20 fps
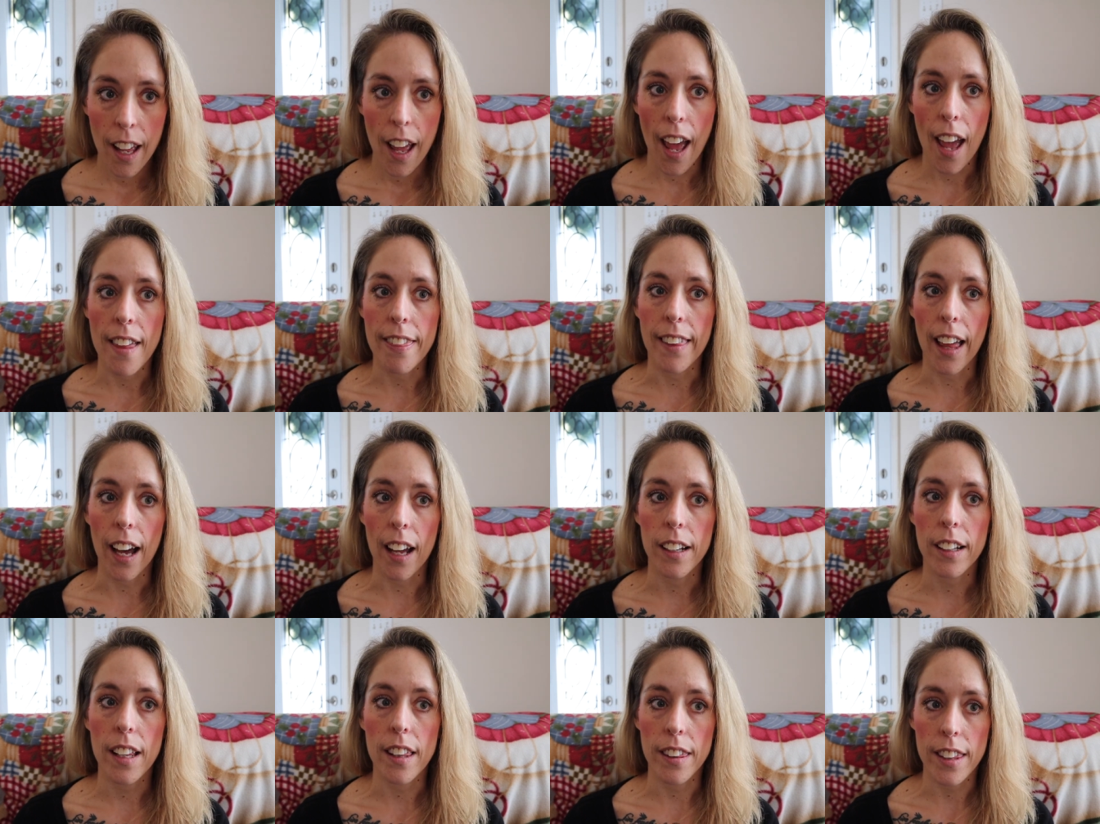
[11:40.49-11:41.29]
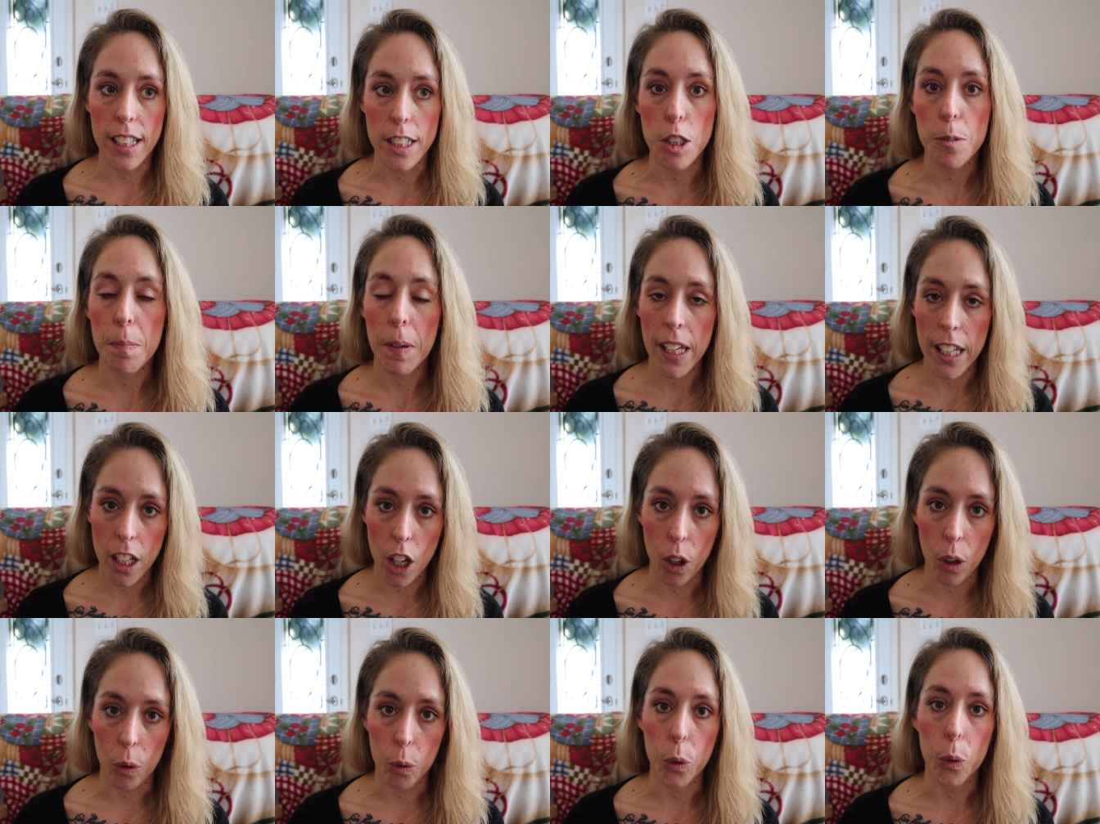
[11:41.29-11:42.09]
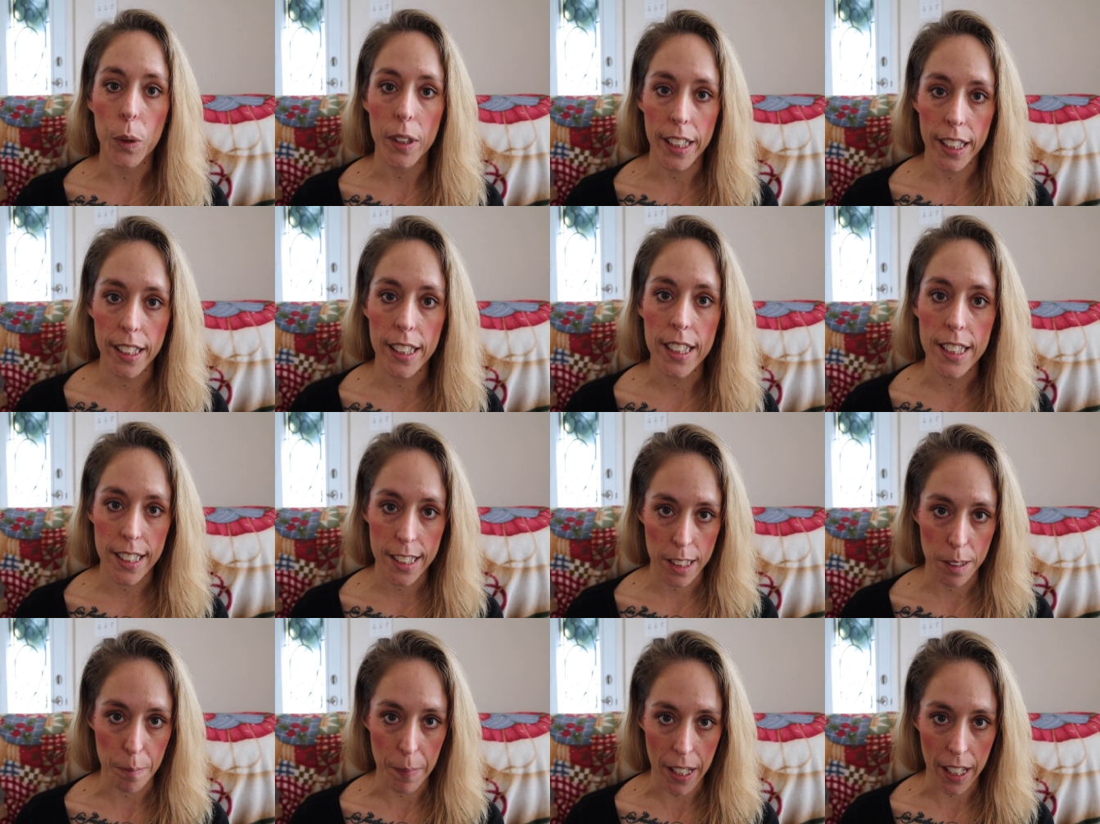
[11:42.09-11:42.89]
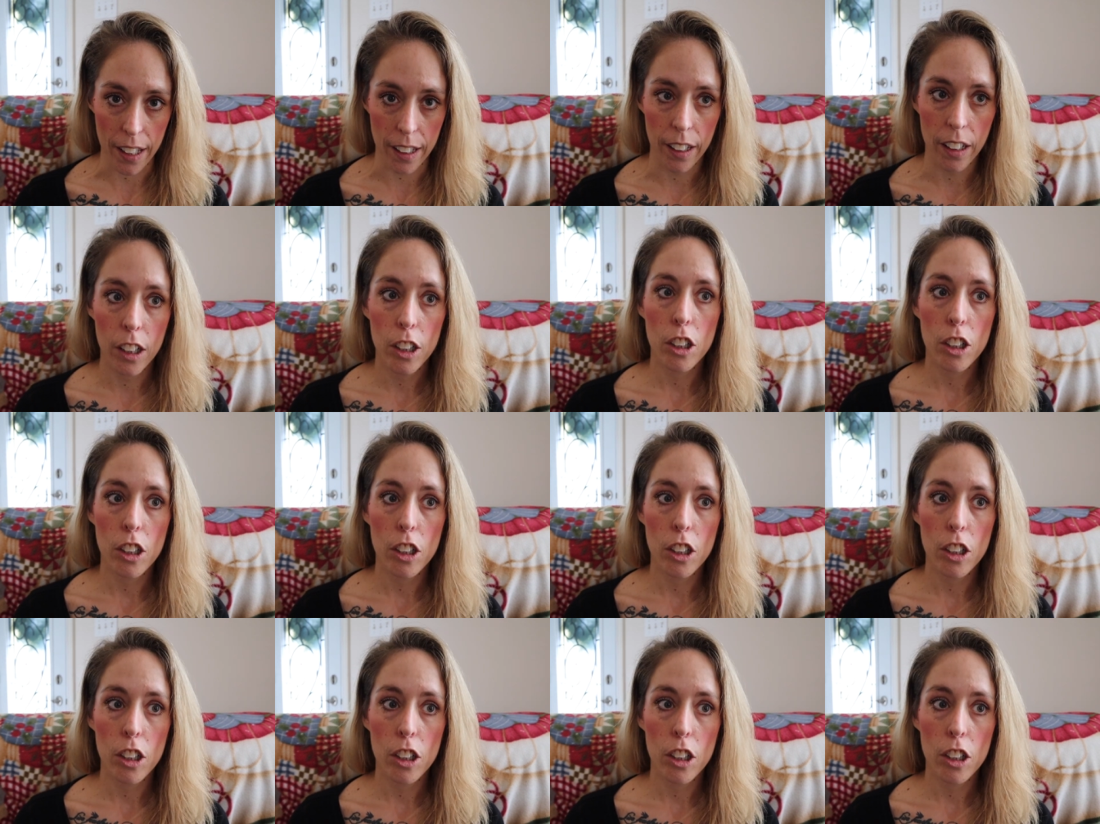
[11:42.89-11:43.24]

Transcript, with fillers: and that this P O who did this to me